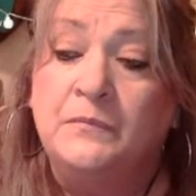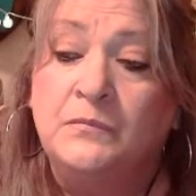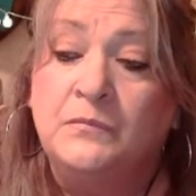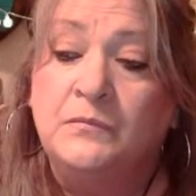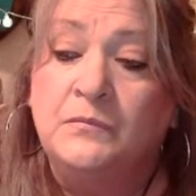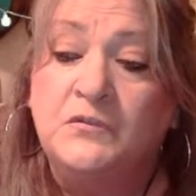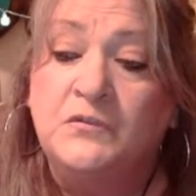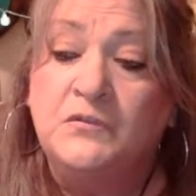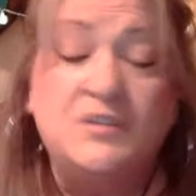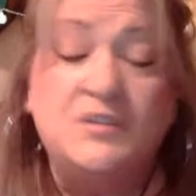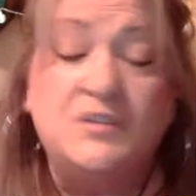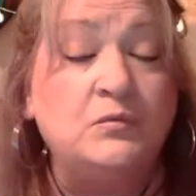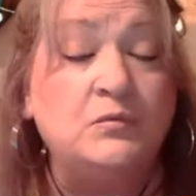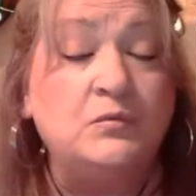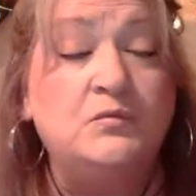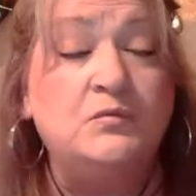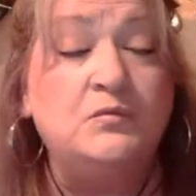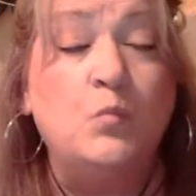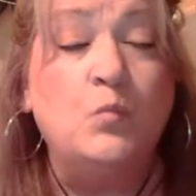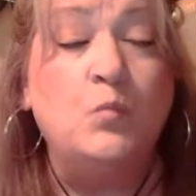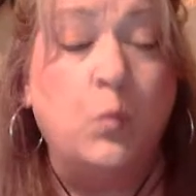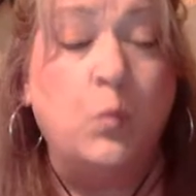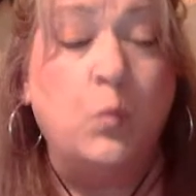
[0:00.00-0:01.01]
so
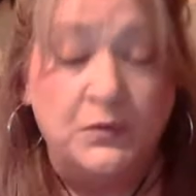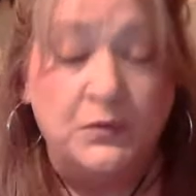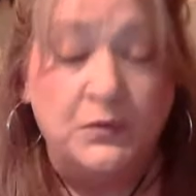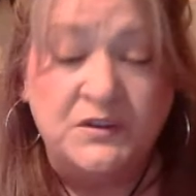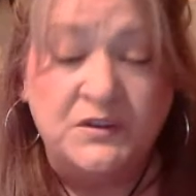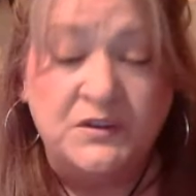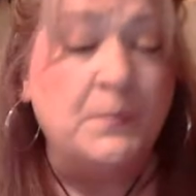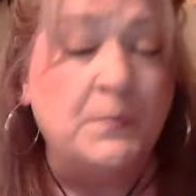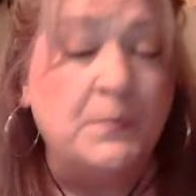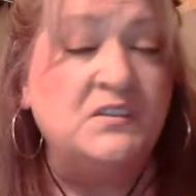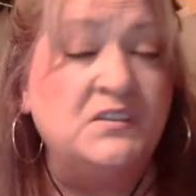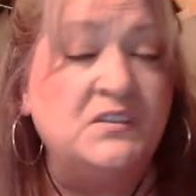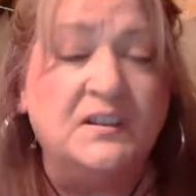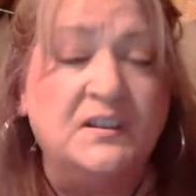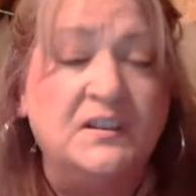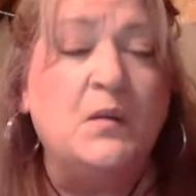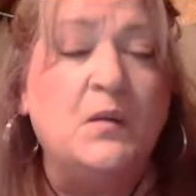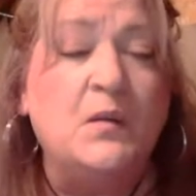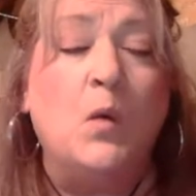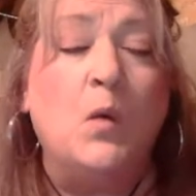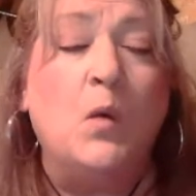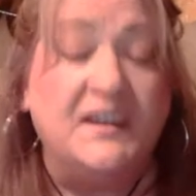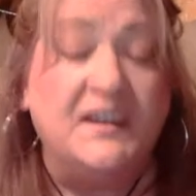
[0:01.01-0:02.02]
so much
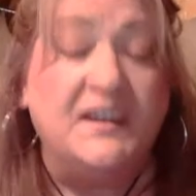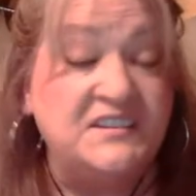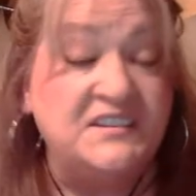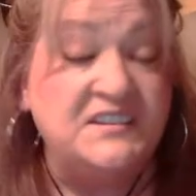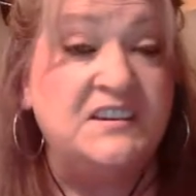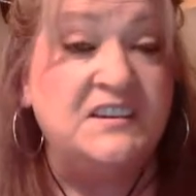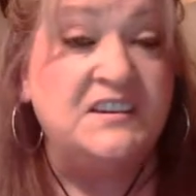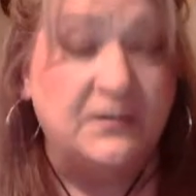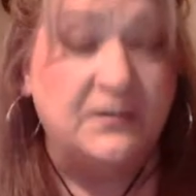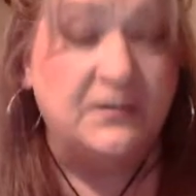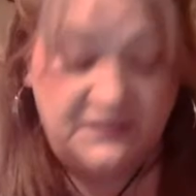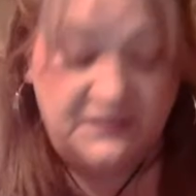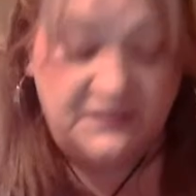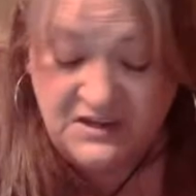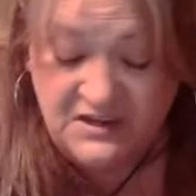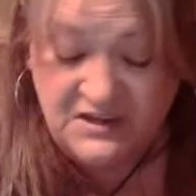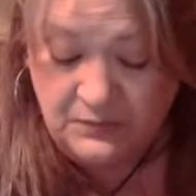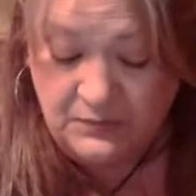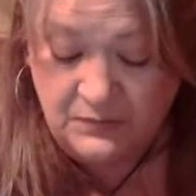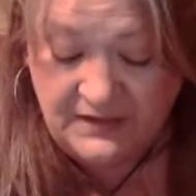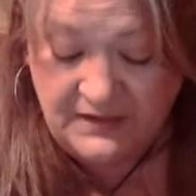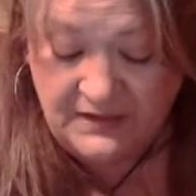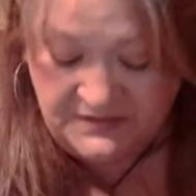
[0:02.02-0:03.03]
like wanting to give to
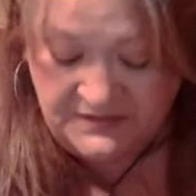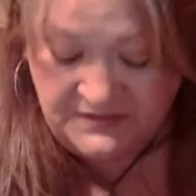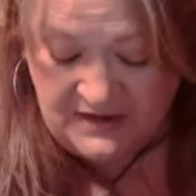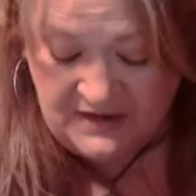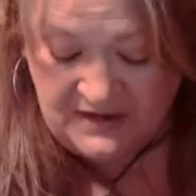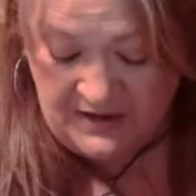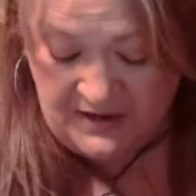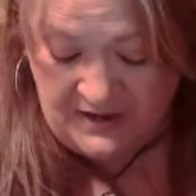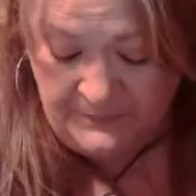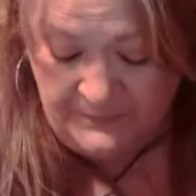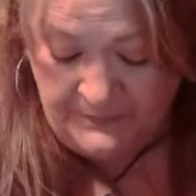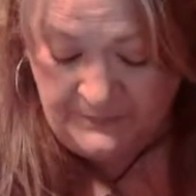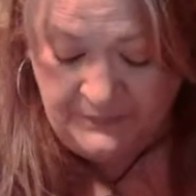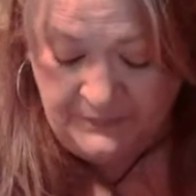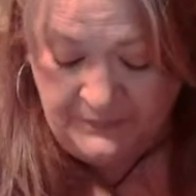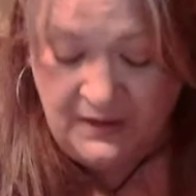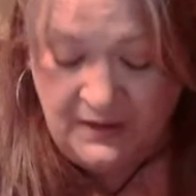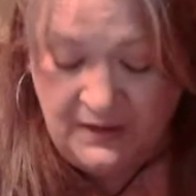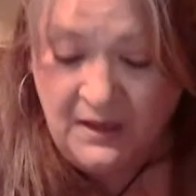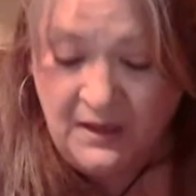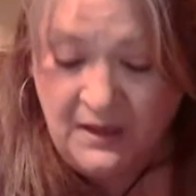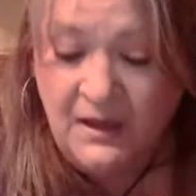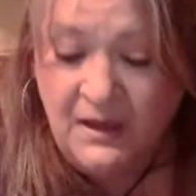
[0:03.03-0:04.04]
you let's say
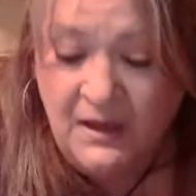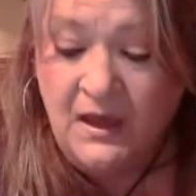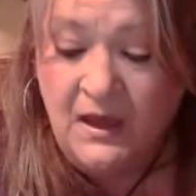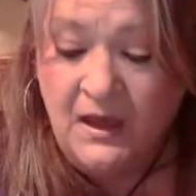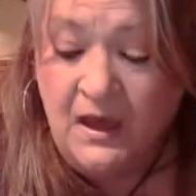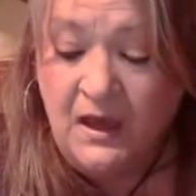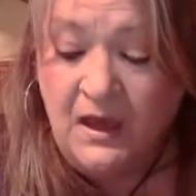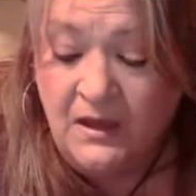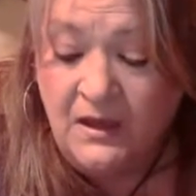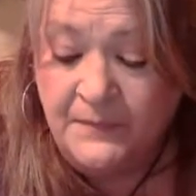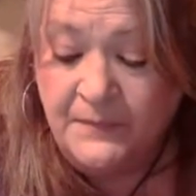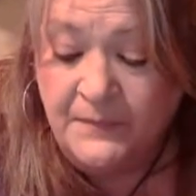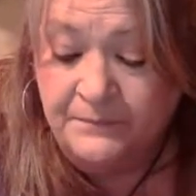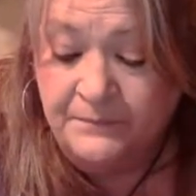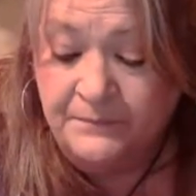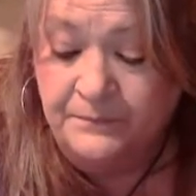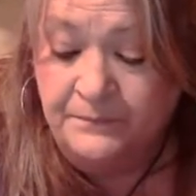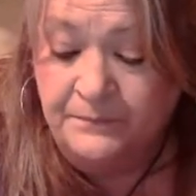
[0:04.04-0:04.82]
um,